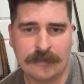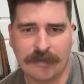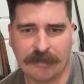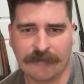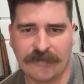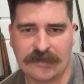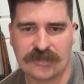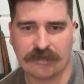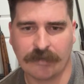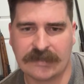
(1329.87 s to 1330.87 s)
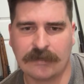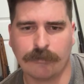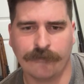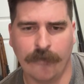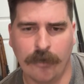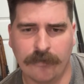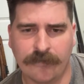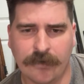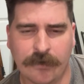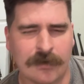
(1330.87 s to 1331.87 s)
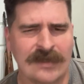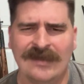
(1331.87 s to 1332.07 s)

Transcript: Plan on finishing Red Dead Revolver.